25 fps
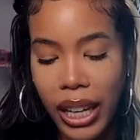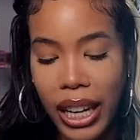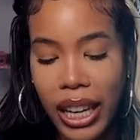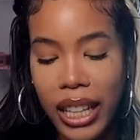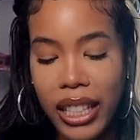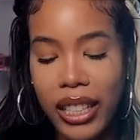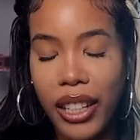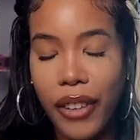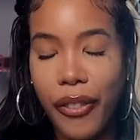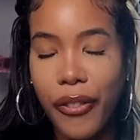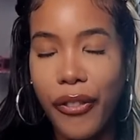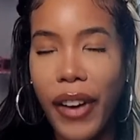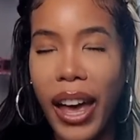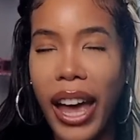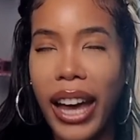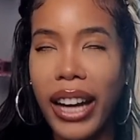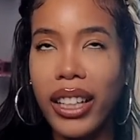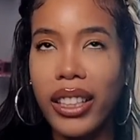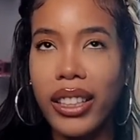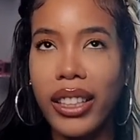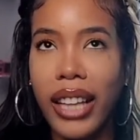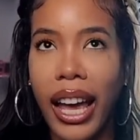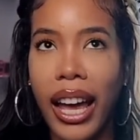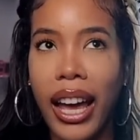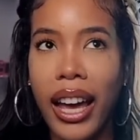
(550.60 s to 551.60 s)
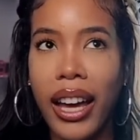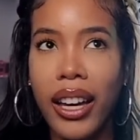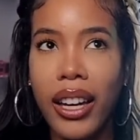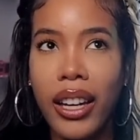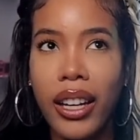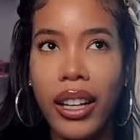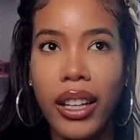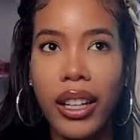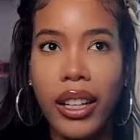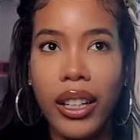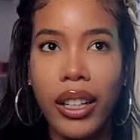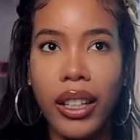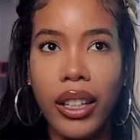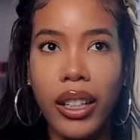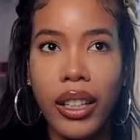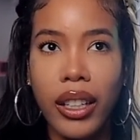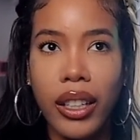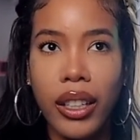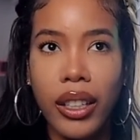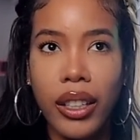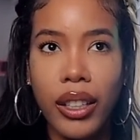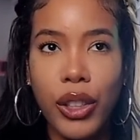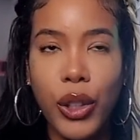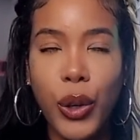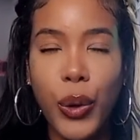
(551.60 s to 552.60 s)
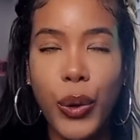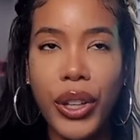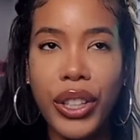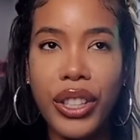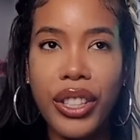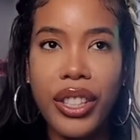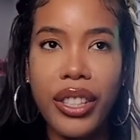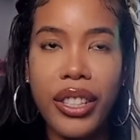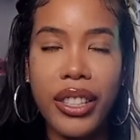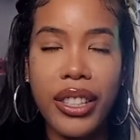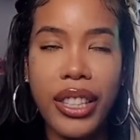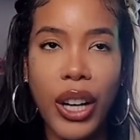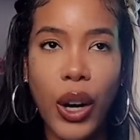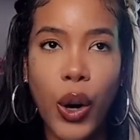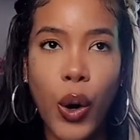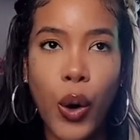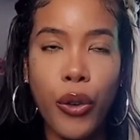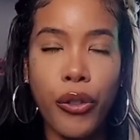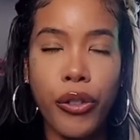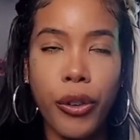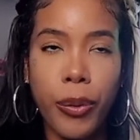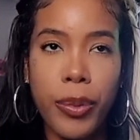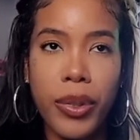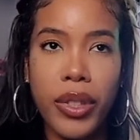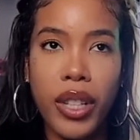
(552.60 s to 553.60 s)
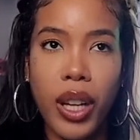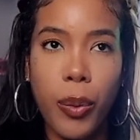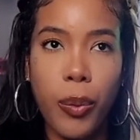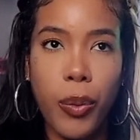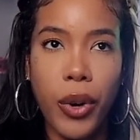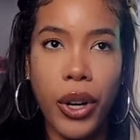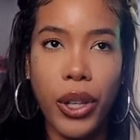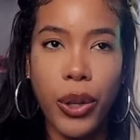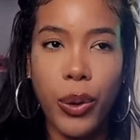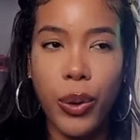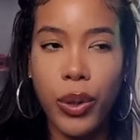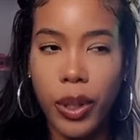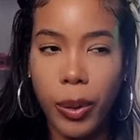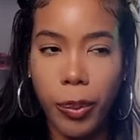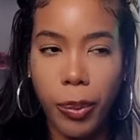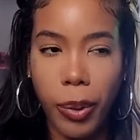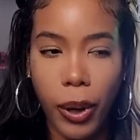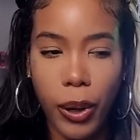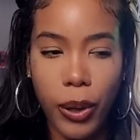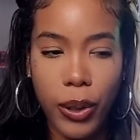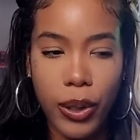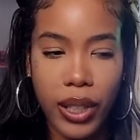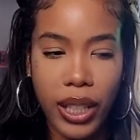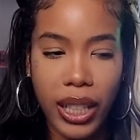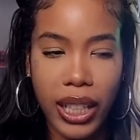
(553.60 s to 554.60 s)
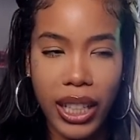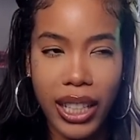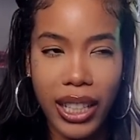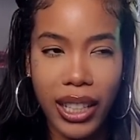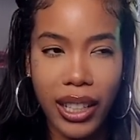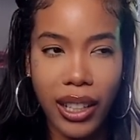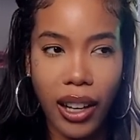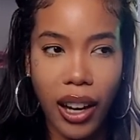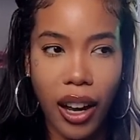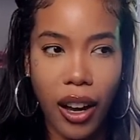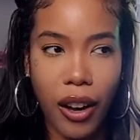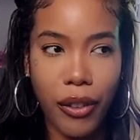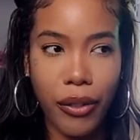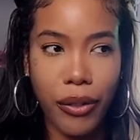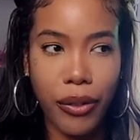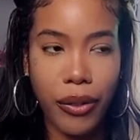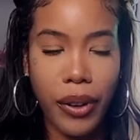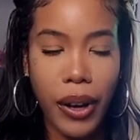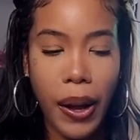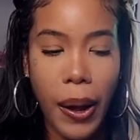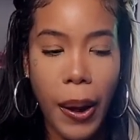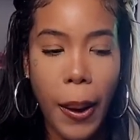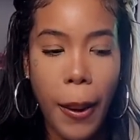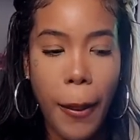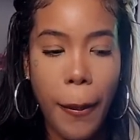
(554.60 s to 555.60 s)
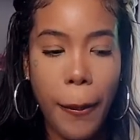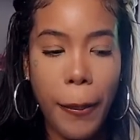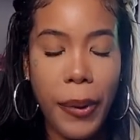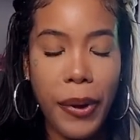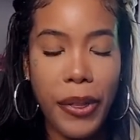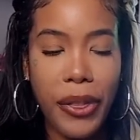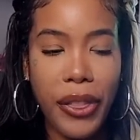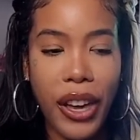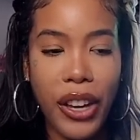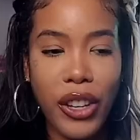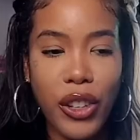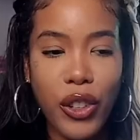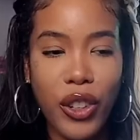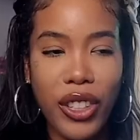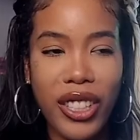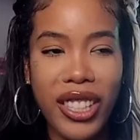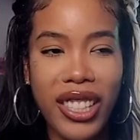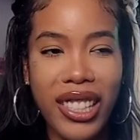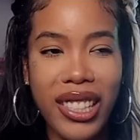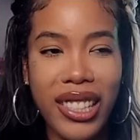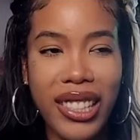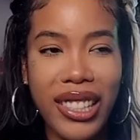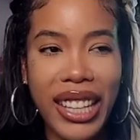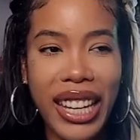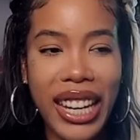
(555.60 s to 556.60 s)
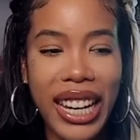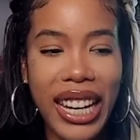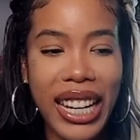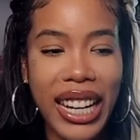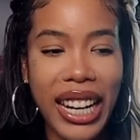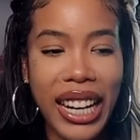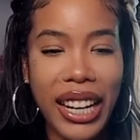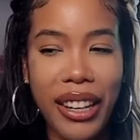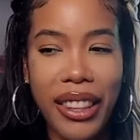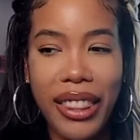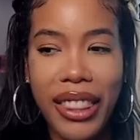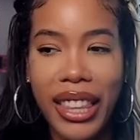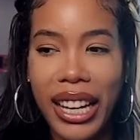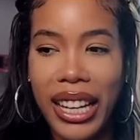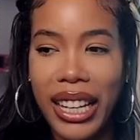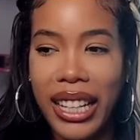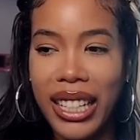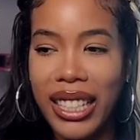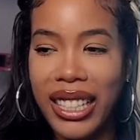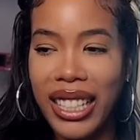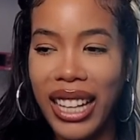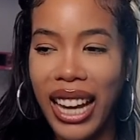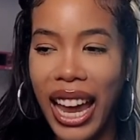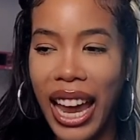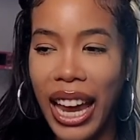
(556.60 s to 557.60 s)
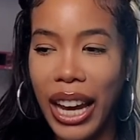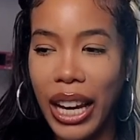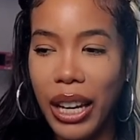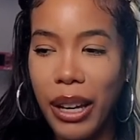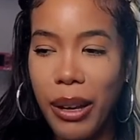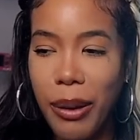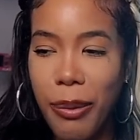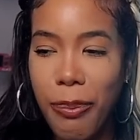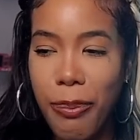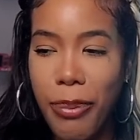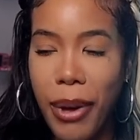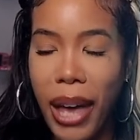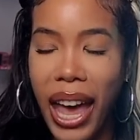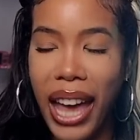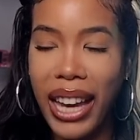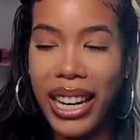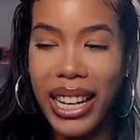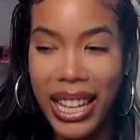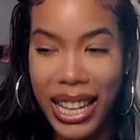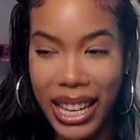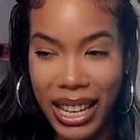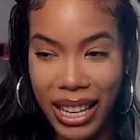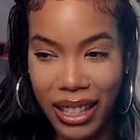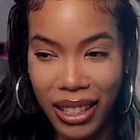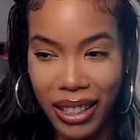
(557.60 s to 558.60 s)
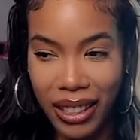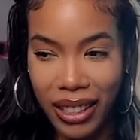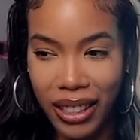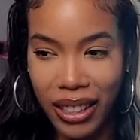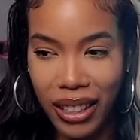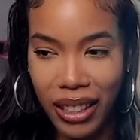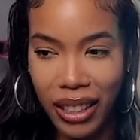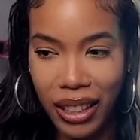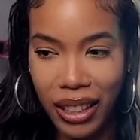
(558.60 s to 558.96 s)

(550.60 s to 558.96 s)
It's the fact that you can steal from someone you supposedly love, but then you're stealing things like pennies.